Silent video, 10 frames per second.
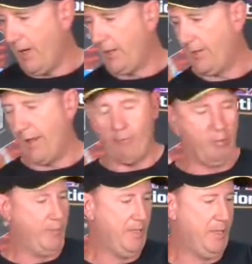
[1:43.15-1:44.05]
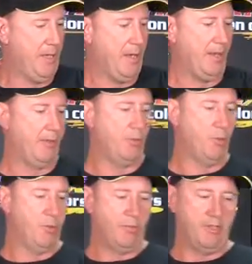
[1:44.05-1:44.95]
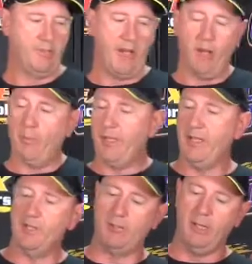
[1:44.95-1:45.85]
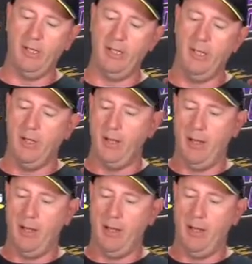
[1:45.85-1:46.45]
and that would be a 1/4 inch male BSB,